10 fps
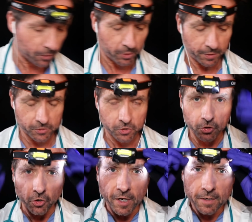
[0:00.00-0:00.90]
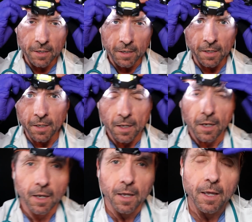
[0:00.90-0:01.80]
going to wear this trendy
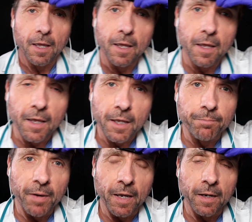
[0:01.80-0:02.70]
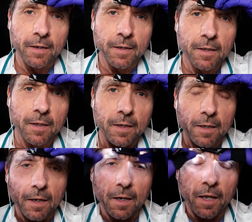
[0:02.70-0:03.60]
headband
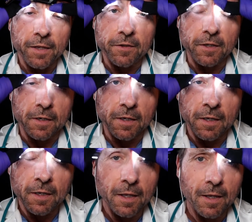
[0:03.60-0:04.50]
light thingy